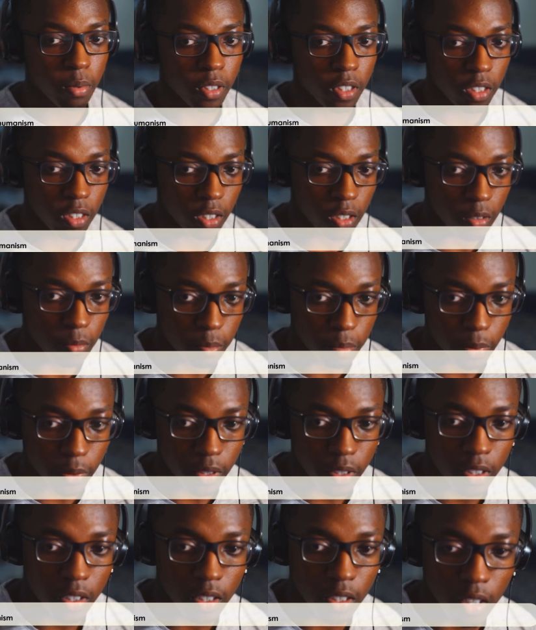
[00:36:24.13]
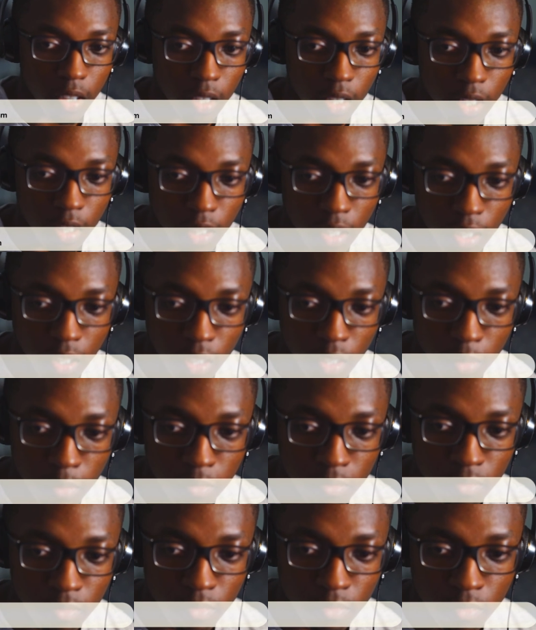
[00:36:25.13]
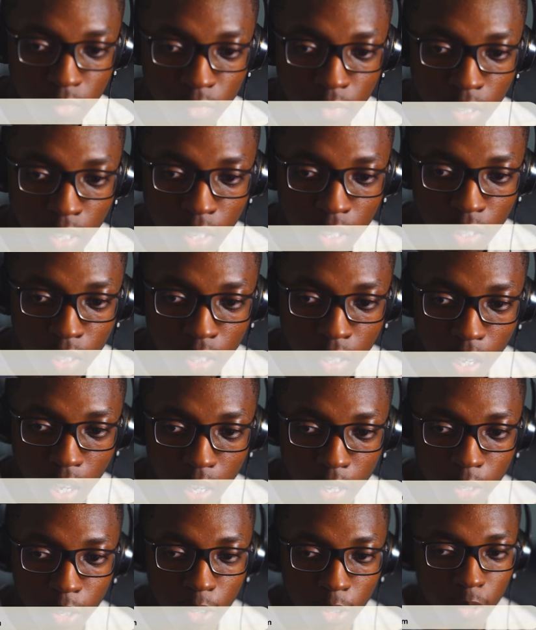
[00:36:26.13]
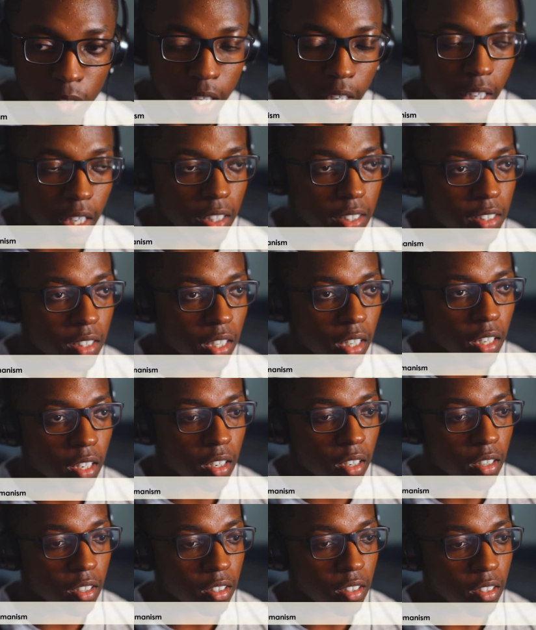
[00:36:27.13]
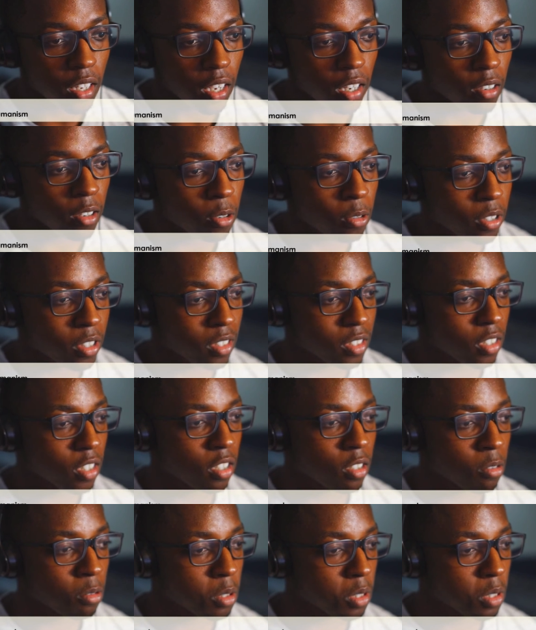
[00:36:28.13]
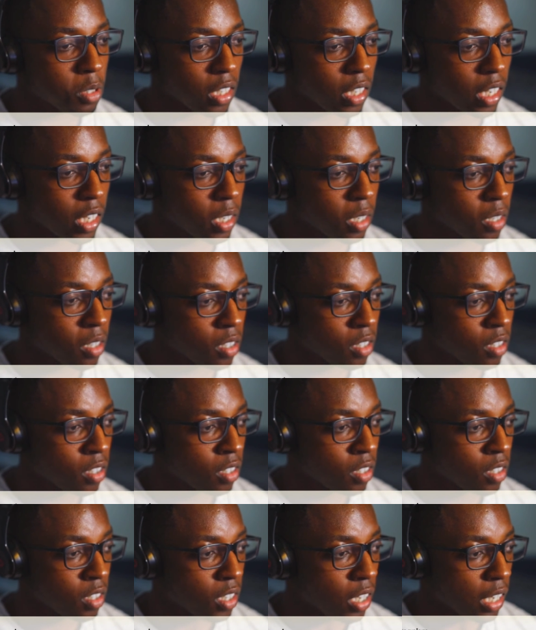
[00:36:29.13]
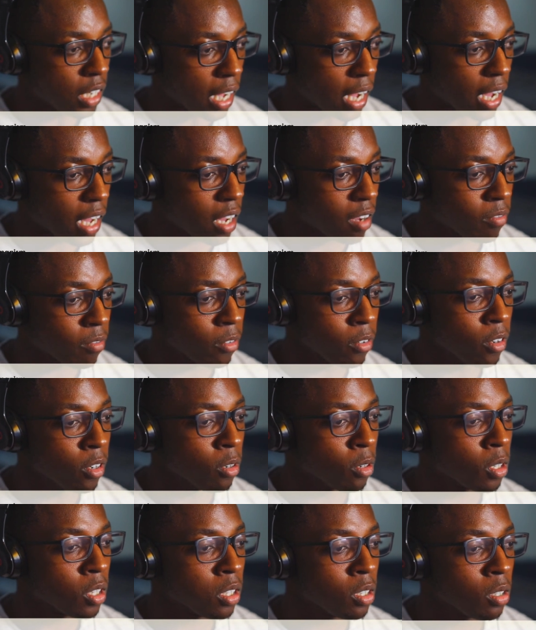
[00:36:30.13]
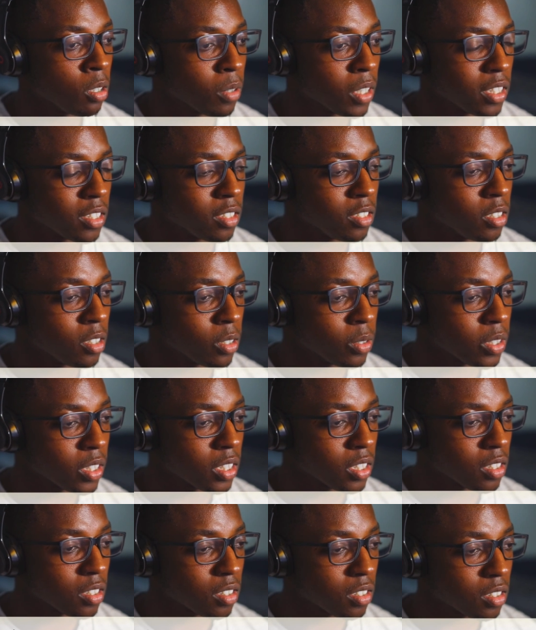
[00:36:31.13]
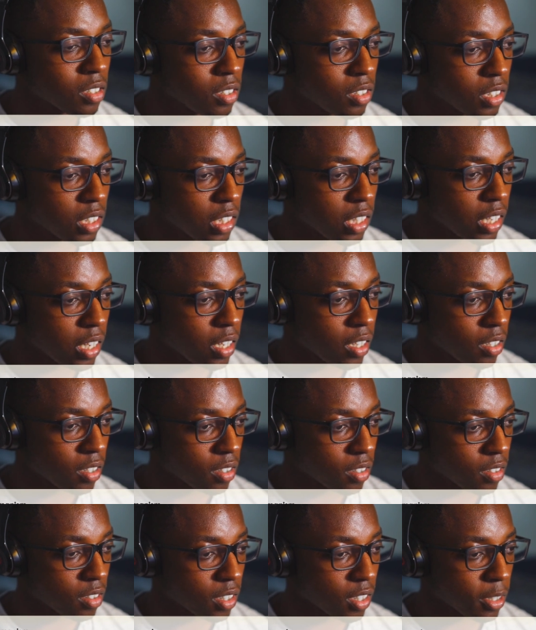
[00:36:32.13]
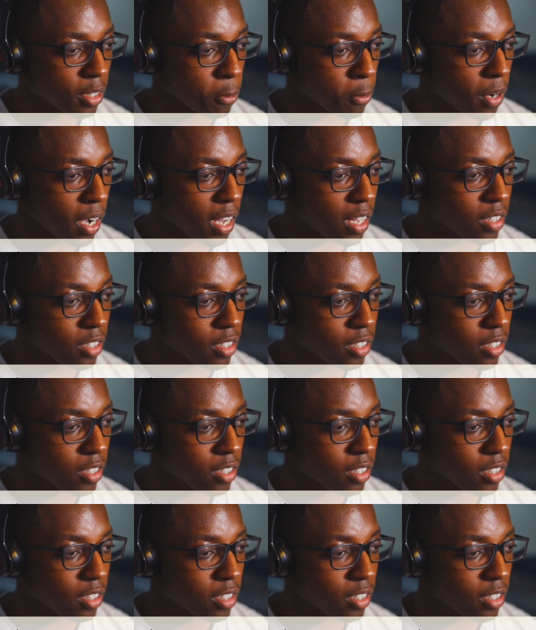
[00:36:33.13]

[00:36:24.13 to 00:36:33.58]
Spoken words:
I know, like I said, I know there's a huge delay. I have no clue what to do with this delay, like why there's a delay.